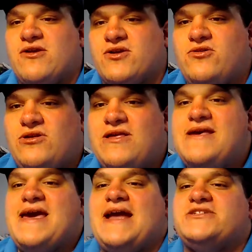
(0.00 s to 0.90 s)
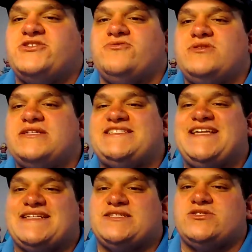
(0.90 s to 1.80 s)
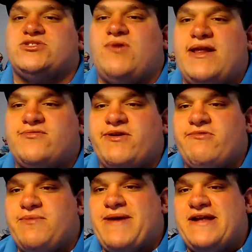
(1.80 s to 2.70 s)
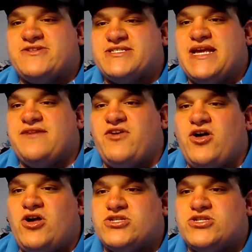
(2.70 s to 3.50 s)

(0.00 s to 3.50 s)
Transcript: Garrett Cole. And June 6th, 2021, Patrick Sandoval.